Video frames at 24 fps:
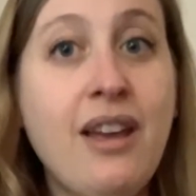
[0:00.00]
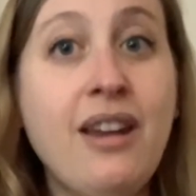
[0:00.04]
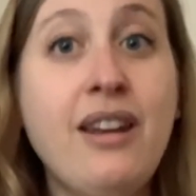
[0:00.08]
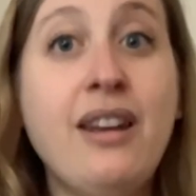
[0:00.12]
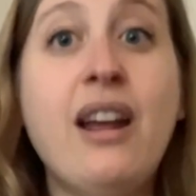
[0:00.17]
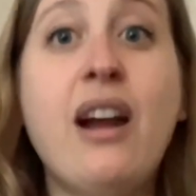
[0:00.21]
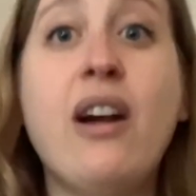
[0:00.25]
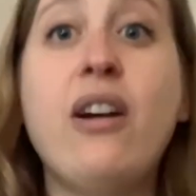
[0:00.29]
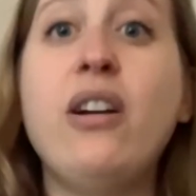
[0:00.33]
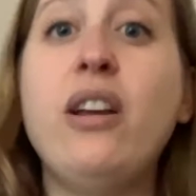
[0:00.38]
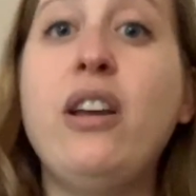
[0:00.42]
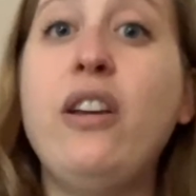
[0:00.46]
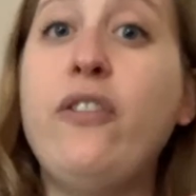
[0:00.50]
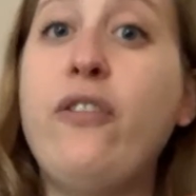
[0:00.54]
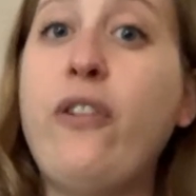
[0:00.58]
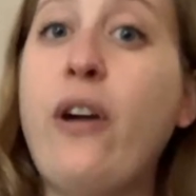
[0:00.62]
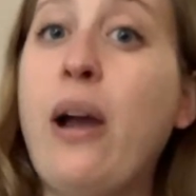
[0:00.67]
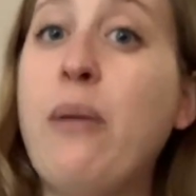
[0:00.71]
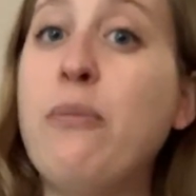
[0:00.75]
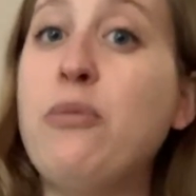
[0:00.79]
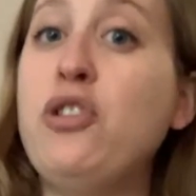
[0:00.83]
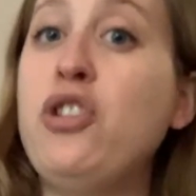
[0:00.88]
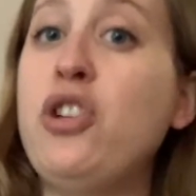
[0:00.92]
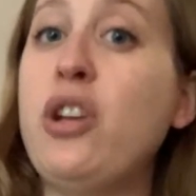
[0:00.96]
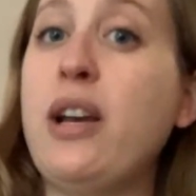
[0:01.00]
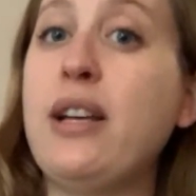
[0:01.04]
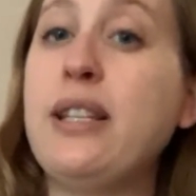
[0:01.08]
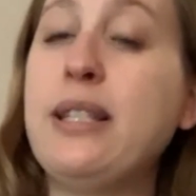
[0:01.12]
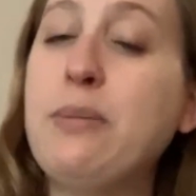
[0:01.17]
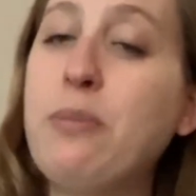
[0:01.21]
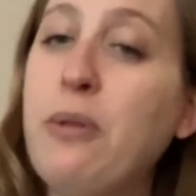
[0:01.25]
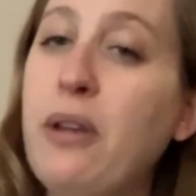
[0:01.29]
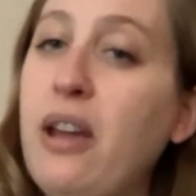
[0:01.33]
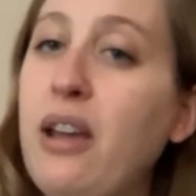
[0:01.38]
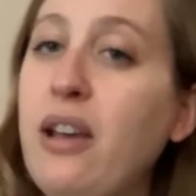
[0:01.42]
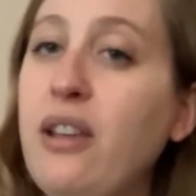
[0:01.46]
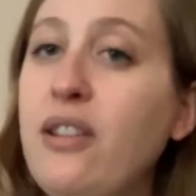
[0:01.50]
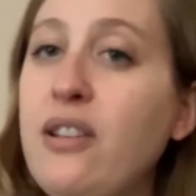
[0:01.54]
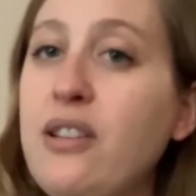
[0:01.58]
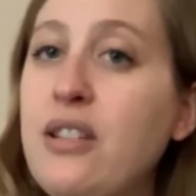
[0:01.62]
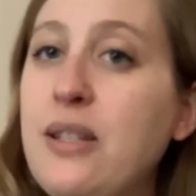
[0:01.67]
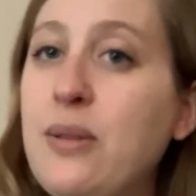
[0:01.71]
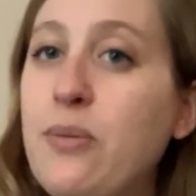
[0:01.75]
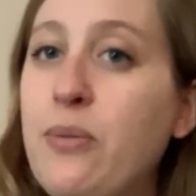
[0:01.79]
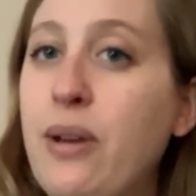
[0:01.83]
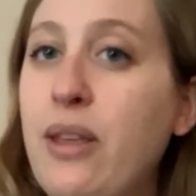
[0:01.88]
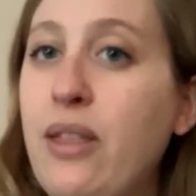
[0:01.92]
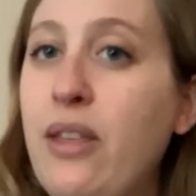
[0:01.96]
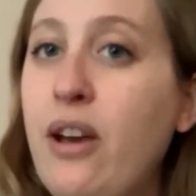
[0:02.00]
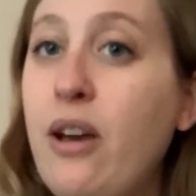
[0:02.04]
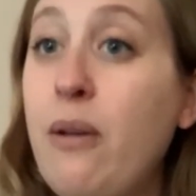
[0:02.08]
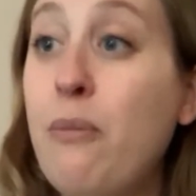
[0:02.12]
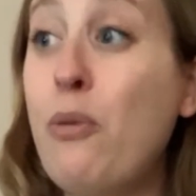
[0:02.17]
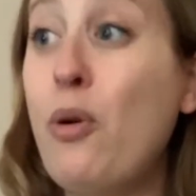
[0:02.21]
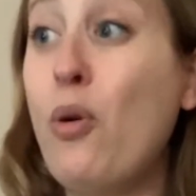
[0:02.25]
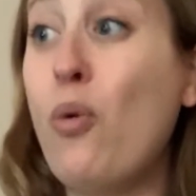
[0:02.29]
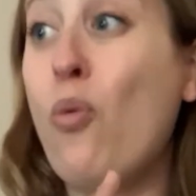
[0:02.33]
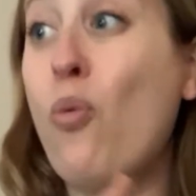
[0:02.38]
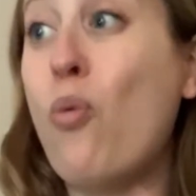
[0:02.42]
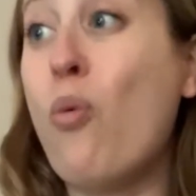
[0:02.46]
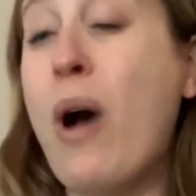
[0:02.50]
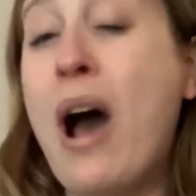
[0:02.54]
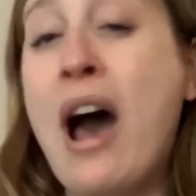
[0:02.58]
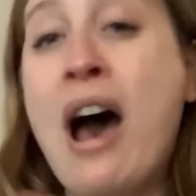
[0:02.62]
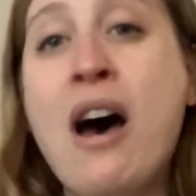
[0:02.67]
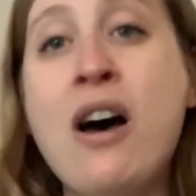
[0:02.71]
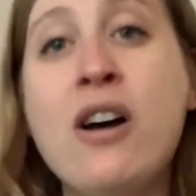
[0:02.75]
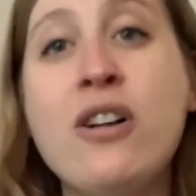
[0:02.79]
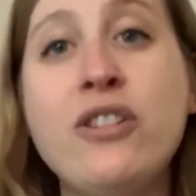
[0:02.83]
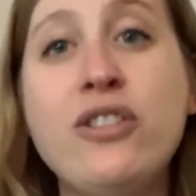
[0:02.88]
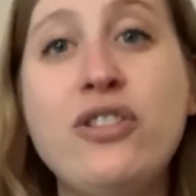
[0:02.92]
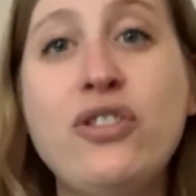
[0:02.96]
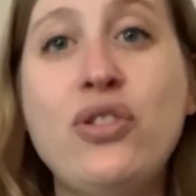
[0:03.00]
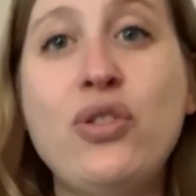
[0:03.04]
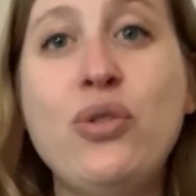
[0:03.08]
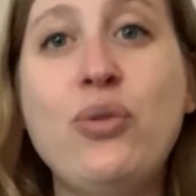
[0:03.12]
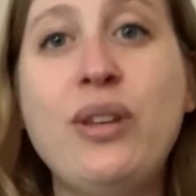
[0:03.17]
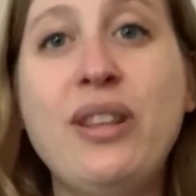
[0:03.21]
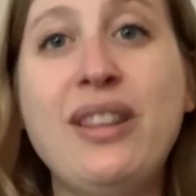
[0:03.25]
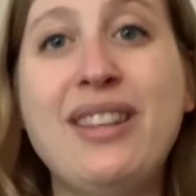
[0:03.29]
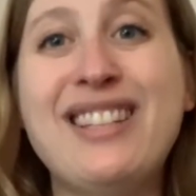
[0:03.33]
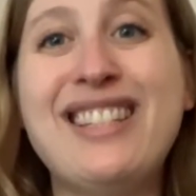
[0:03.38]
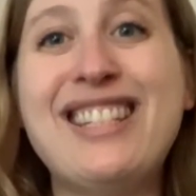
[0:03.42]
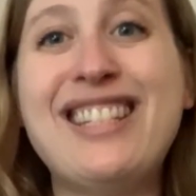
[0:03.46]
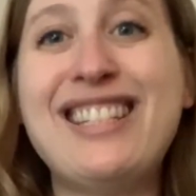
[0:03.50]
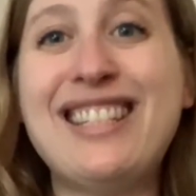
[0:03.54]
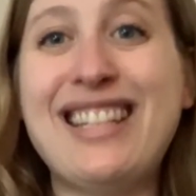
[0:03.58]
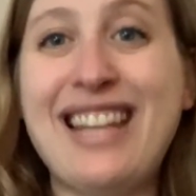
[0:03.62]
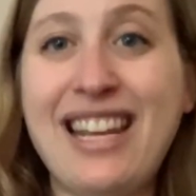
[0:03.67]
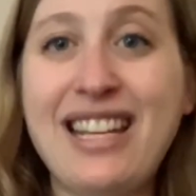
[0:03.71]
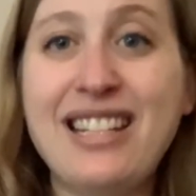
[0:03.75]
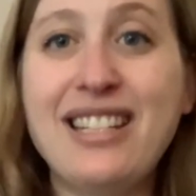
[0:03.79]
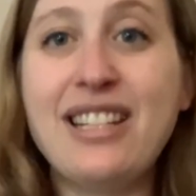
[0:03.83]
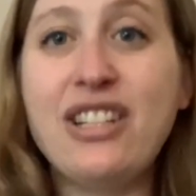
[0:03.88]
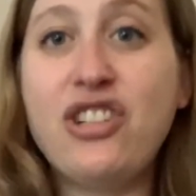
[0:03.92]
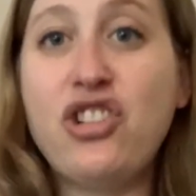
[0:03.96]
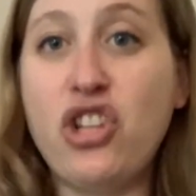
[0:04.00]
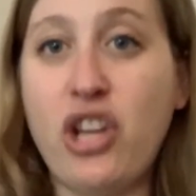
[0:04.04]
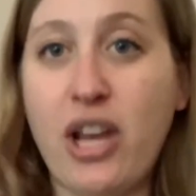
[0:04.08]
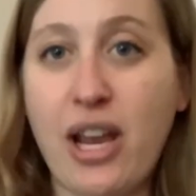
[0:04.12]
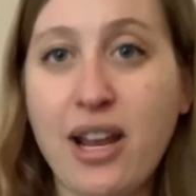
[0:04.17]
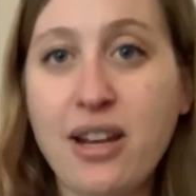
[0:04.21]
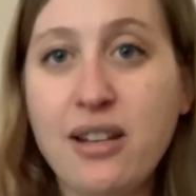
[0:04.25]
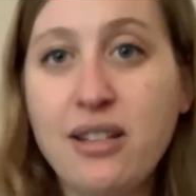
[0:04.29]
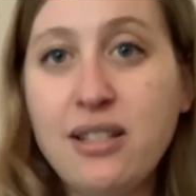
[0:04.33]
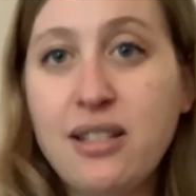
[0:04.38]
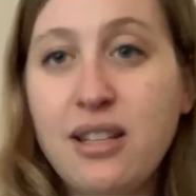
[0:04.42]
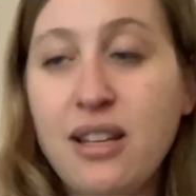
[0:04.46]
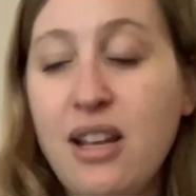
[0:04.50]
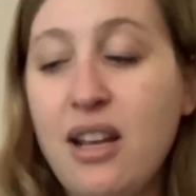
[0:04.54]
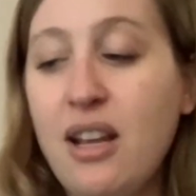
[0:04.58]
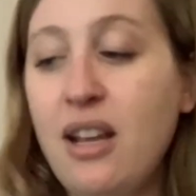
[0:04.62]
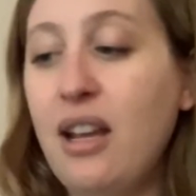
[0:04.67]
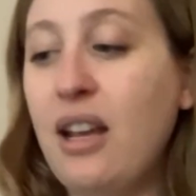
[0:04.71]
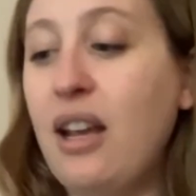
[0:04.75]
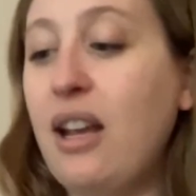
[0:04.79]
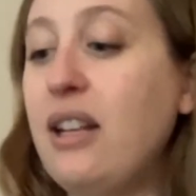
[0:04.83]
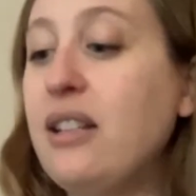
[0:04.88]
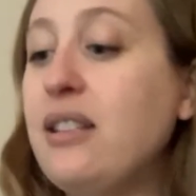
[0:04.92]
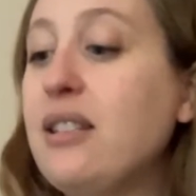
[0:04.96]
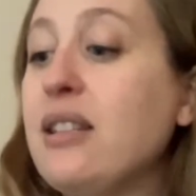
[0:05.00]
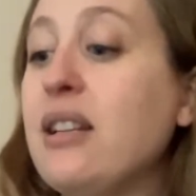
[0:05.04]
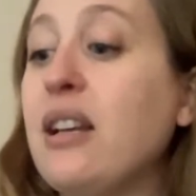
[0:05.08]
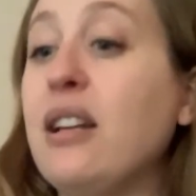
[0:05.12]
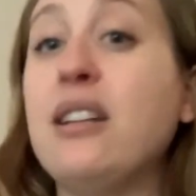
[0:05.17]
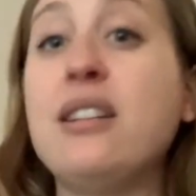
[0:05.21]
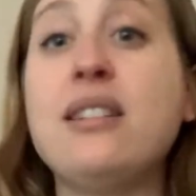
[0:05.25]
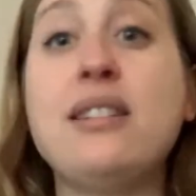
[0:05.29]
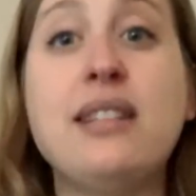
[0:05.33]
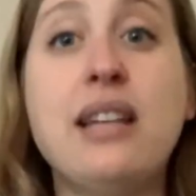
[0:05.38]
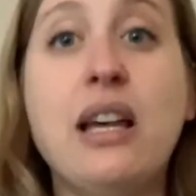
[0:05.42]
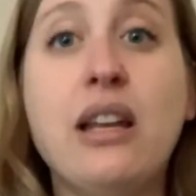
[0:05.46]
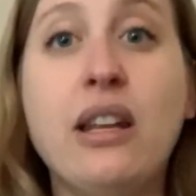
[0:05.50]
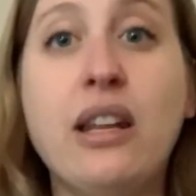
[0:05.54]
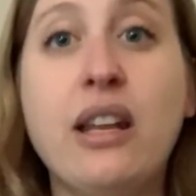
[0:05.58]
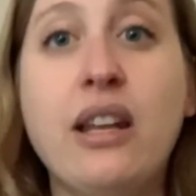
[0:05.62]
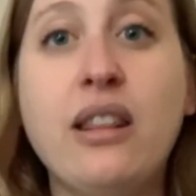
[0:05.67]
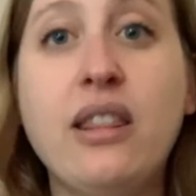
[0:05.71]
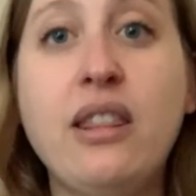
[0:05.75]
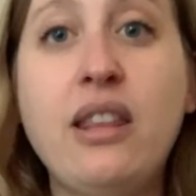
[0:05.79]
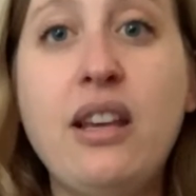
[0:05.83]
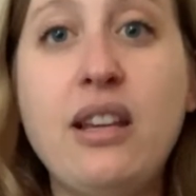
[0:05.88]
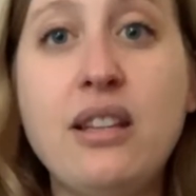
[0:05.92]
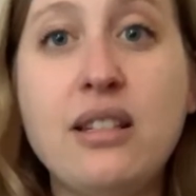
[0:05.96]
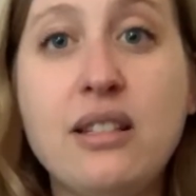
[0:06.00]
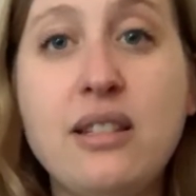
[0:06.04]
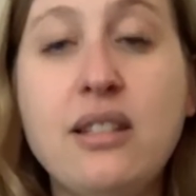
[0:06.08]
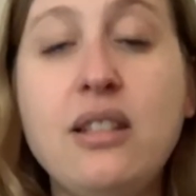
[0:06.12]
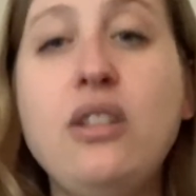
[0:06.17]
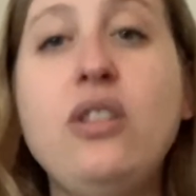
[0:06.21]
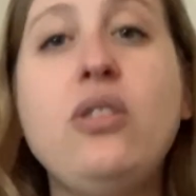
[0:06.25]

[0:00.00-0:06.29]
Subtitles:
Now, if I'm just playing this rhythm while doing the state chant, it's gonna sound like this.